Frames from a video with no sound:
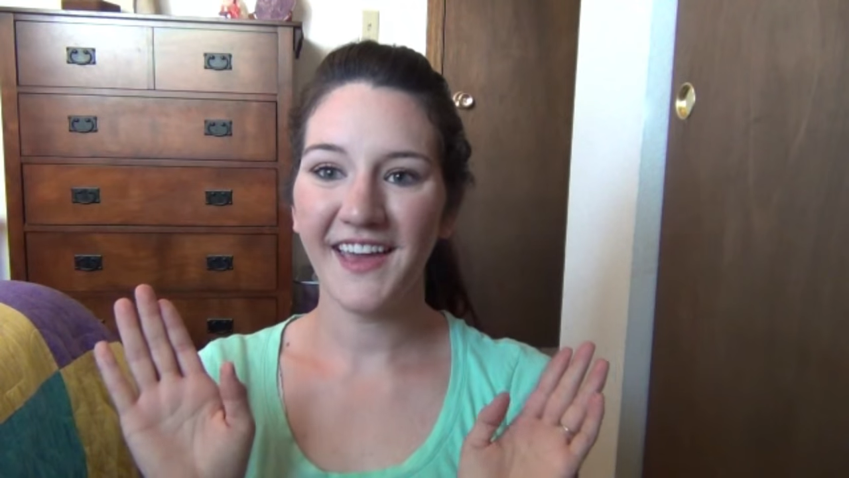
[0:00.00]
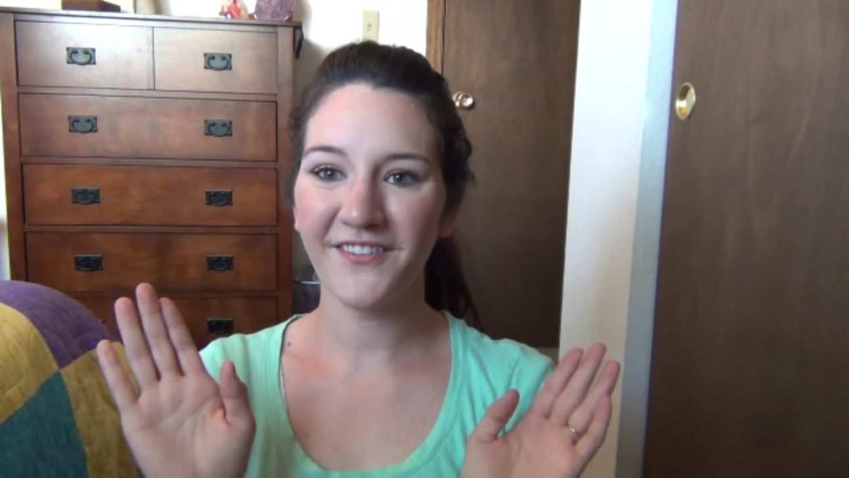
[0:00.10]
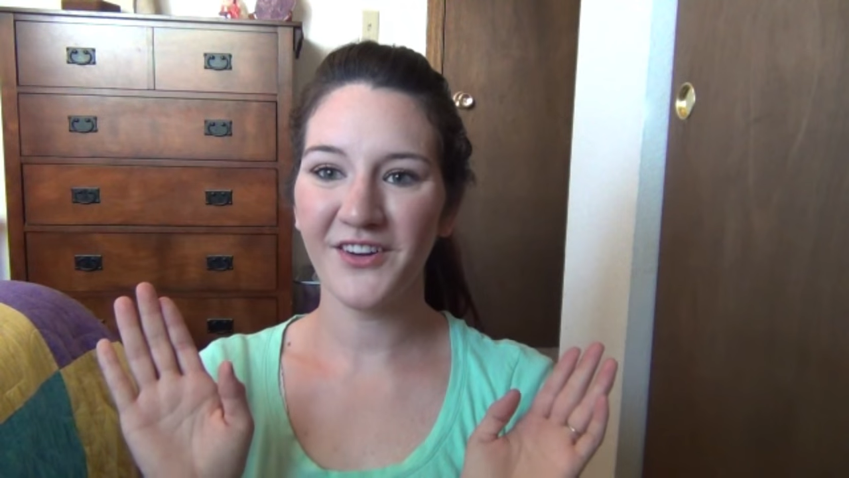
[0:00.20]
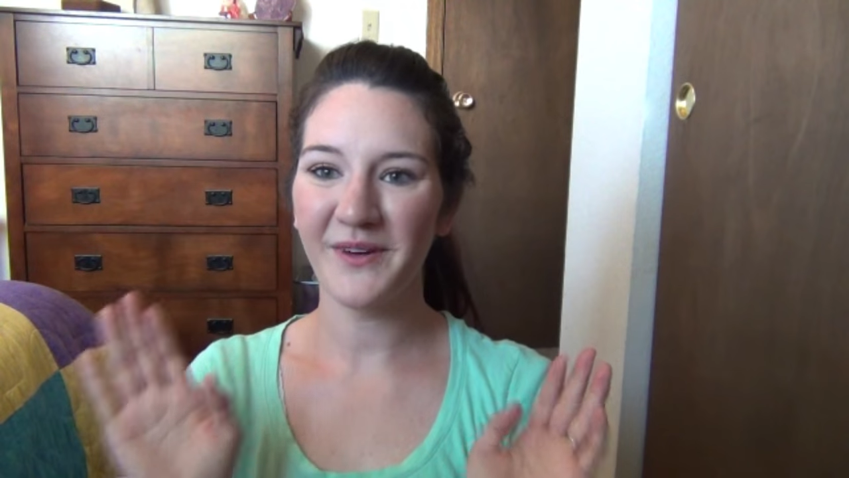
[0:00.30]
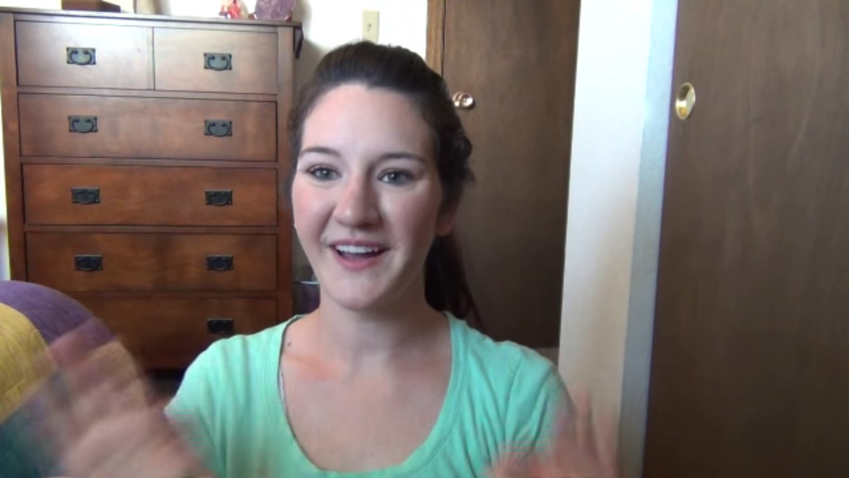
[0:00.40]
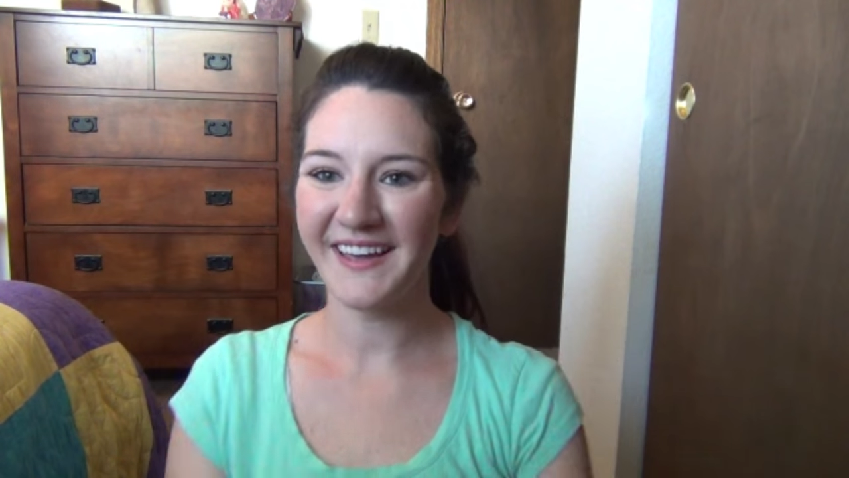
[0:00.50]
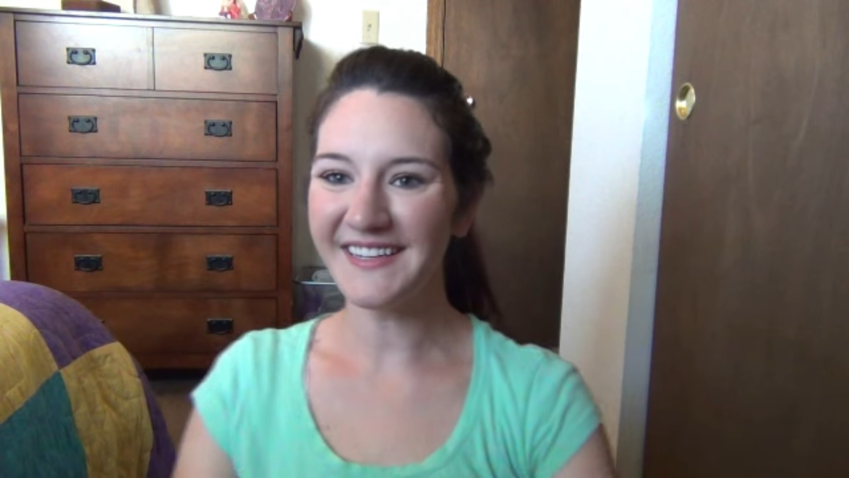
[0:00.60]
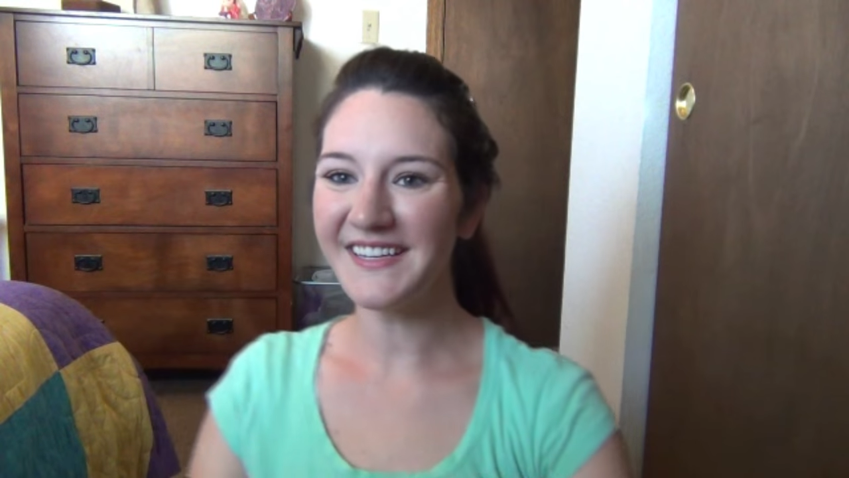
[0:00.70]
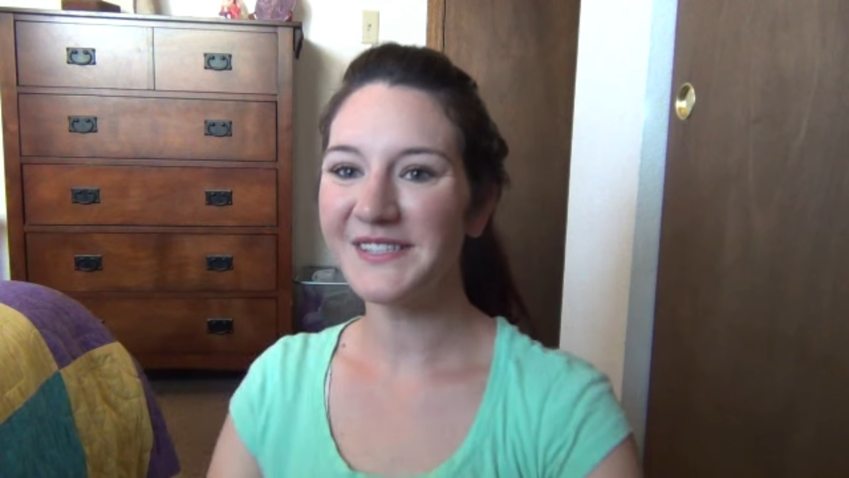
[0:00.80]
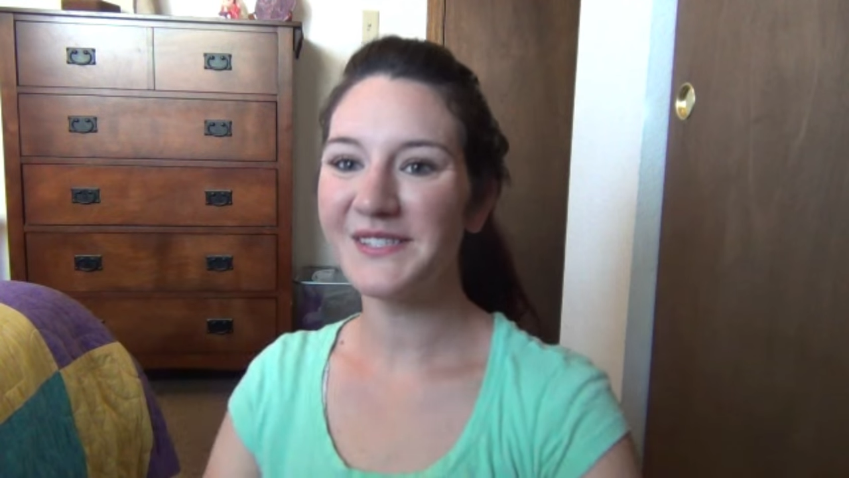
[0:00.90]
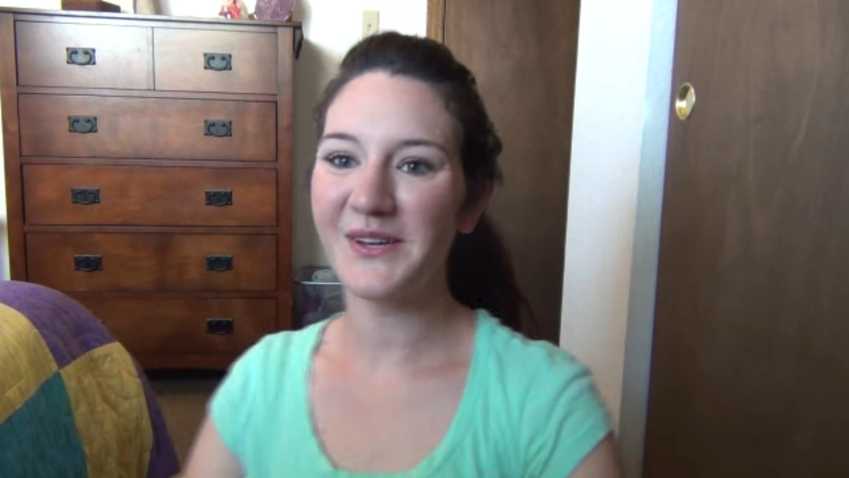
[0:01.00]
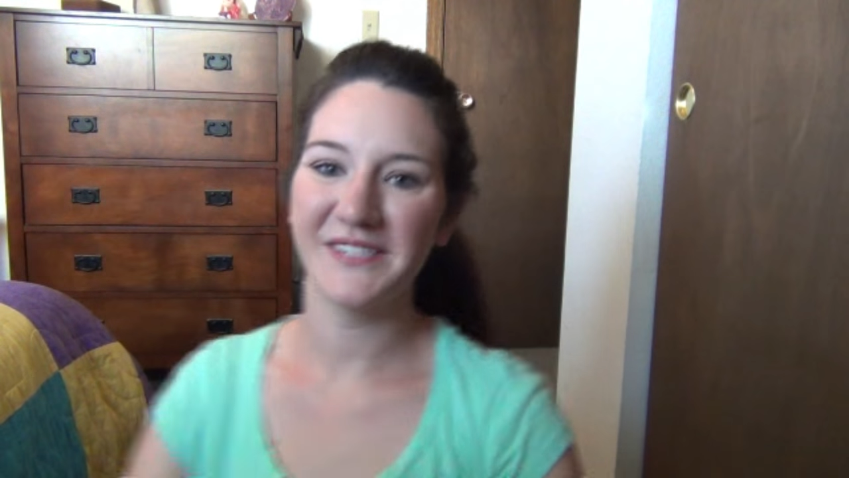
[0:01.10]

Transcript: Hey everyone, so